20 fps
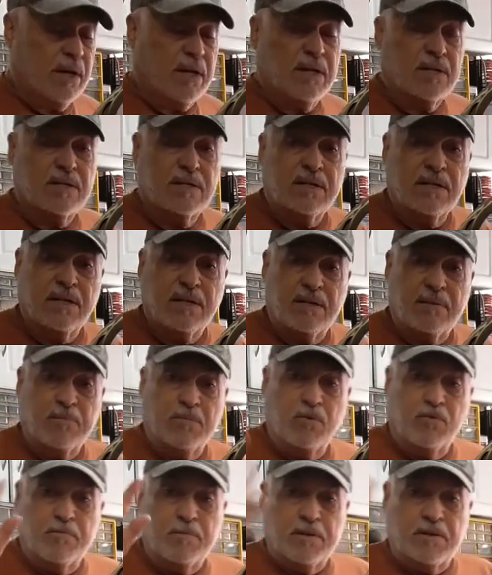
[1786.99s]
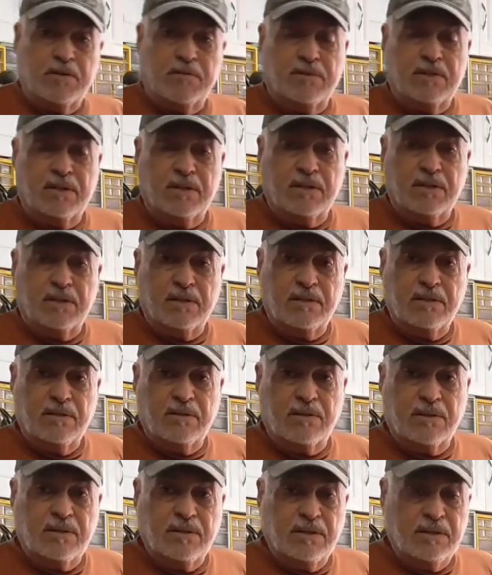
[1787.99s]
could see the movement of and
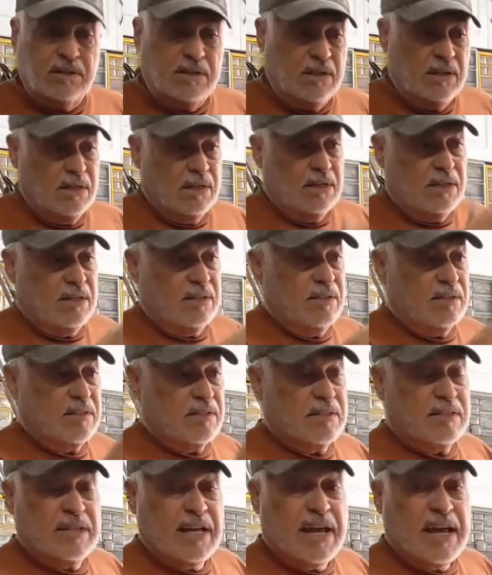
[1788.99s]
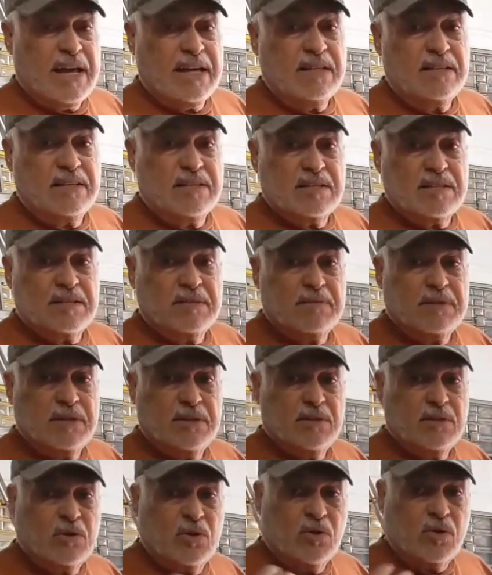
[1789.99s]
this is tan,
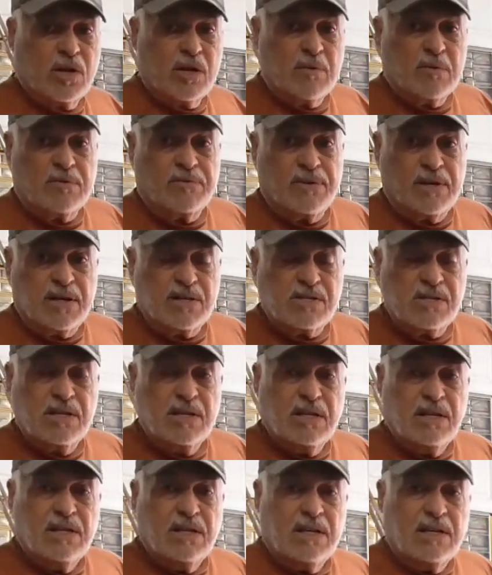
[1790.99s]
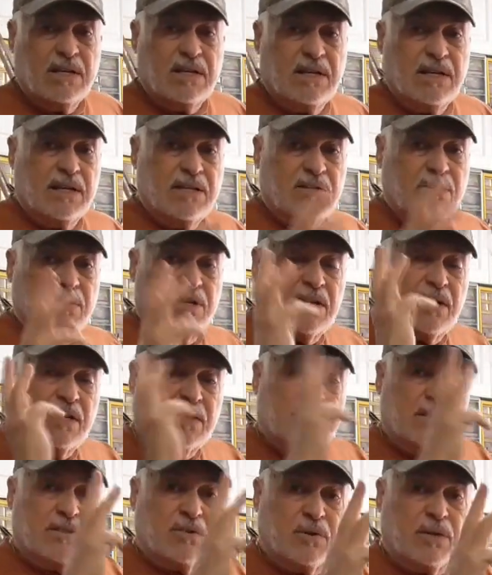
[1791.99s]
and you're all camouflage, it's going to
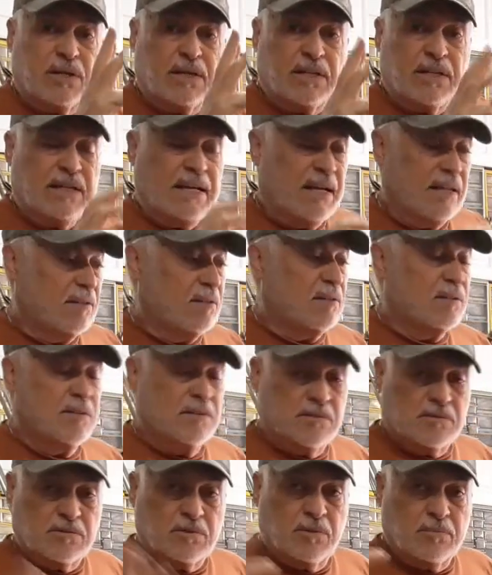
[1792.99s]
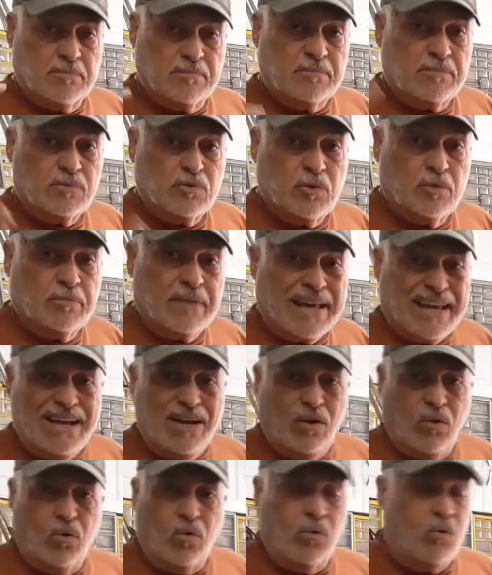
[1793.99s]
concentrate on the antlers, and some
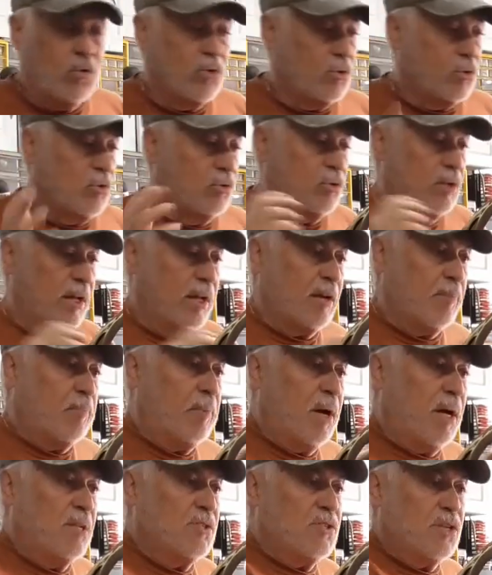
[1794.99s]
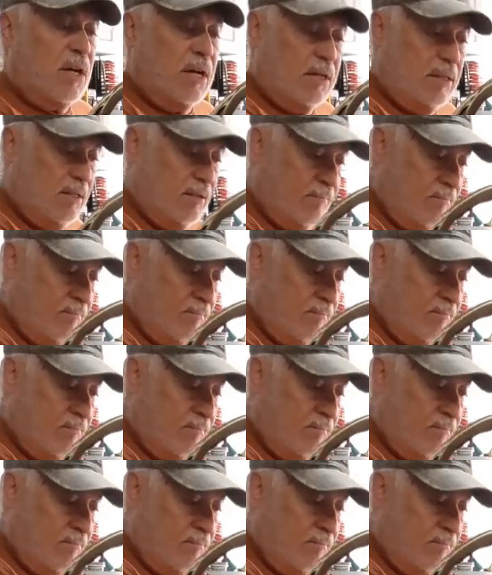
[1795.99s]
a-hole could take a pot shot